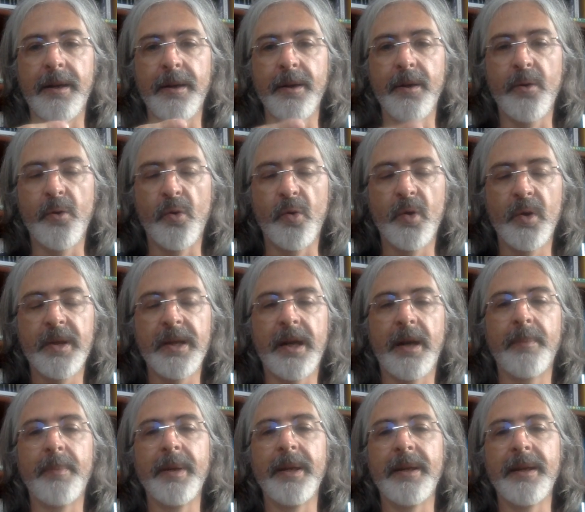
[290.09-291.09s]
caught
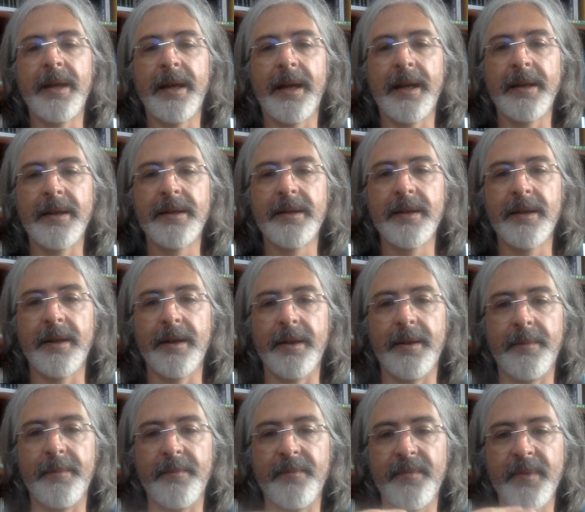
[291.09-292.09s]
up in that.
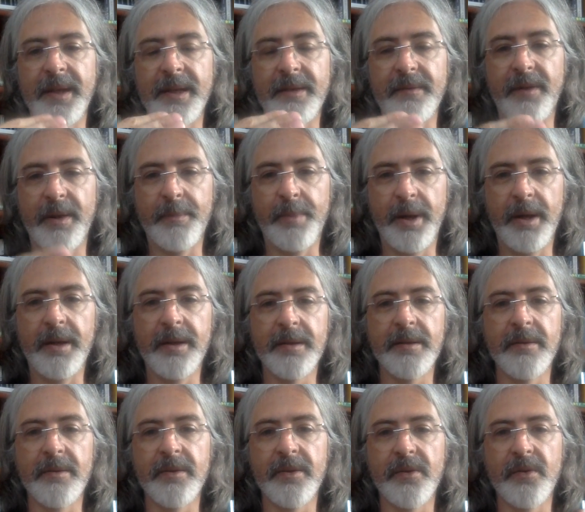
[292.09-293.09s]
It's a very
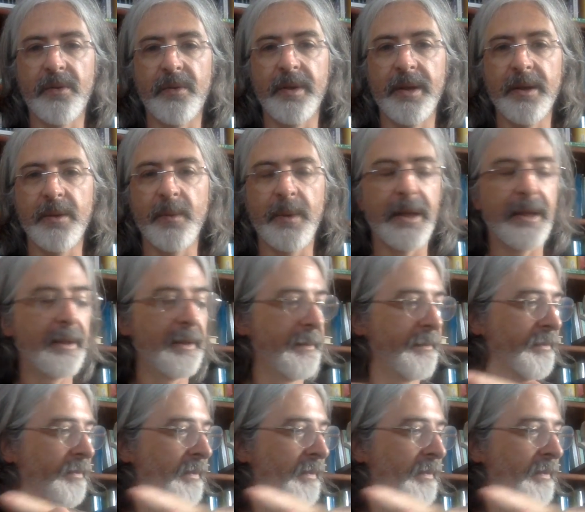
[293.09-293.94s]
personal story as well.